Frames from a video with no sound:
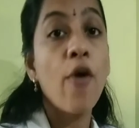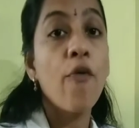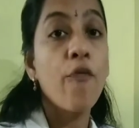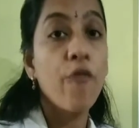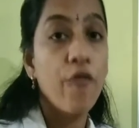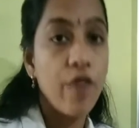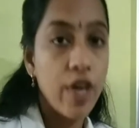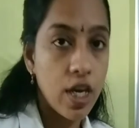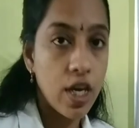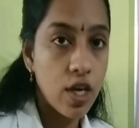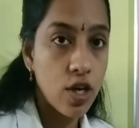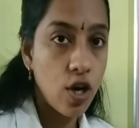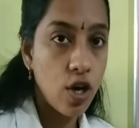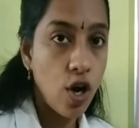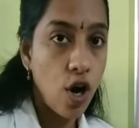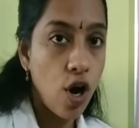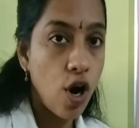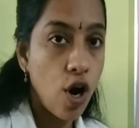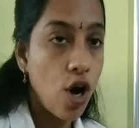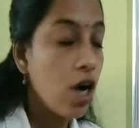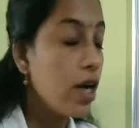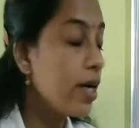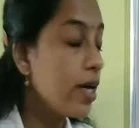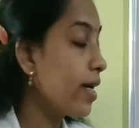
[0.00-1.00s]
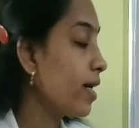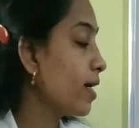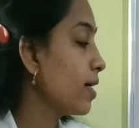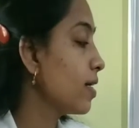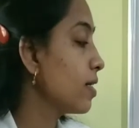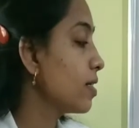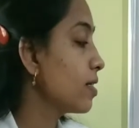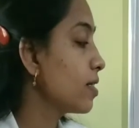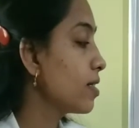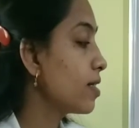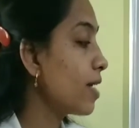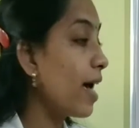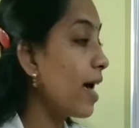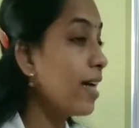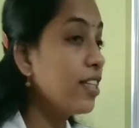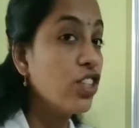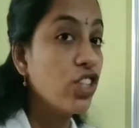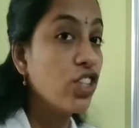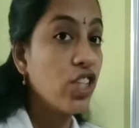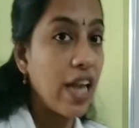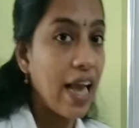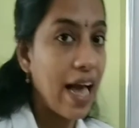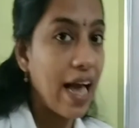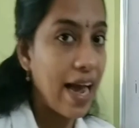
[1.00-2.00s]
We call
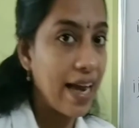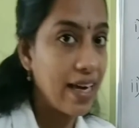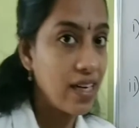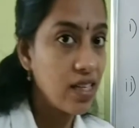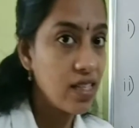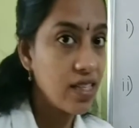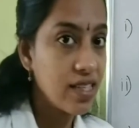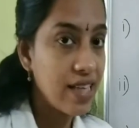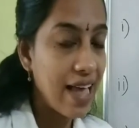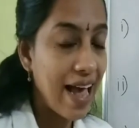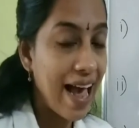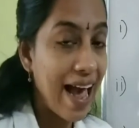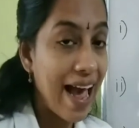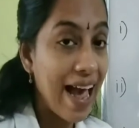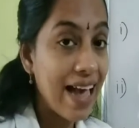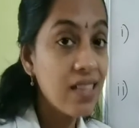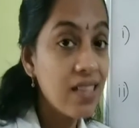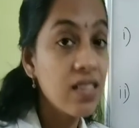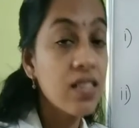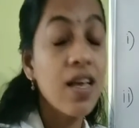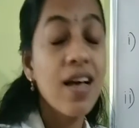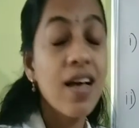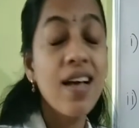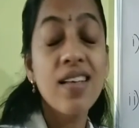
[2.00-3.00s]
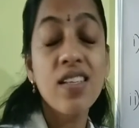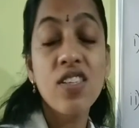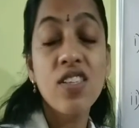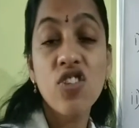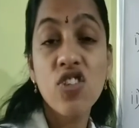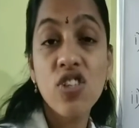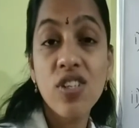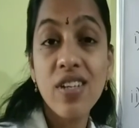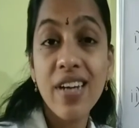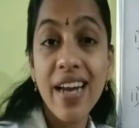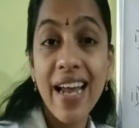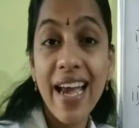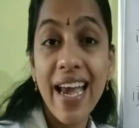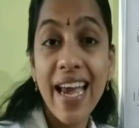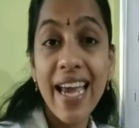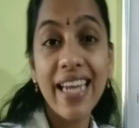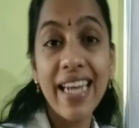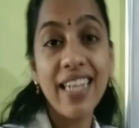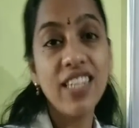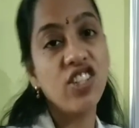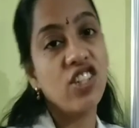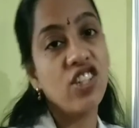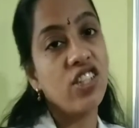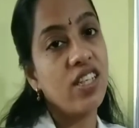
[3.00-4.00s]
such lines as
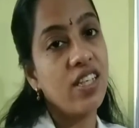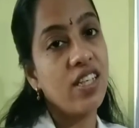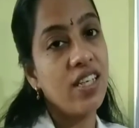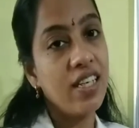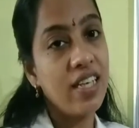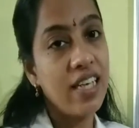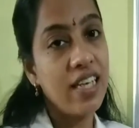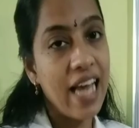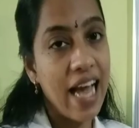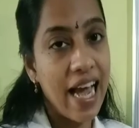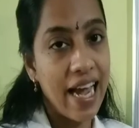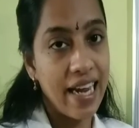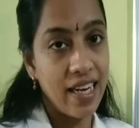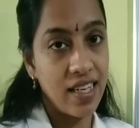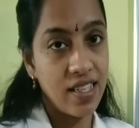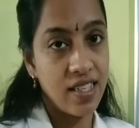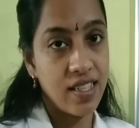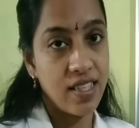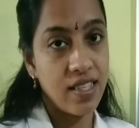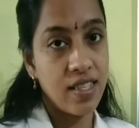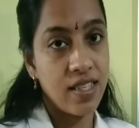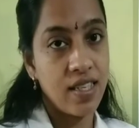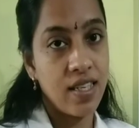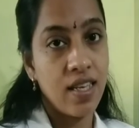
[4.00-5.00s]
straight lines.